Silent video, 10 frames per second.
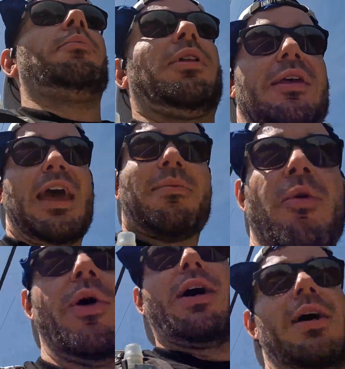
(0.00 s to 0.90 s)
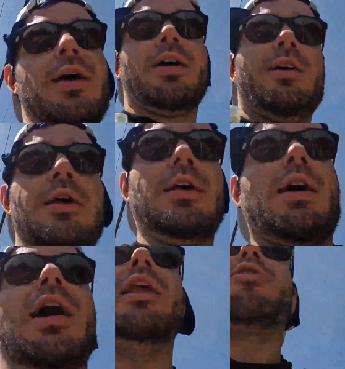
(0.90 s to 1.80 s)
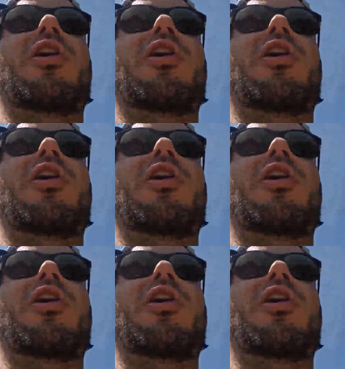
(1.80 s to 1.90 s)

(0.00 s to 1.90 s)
Put the camera away and let's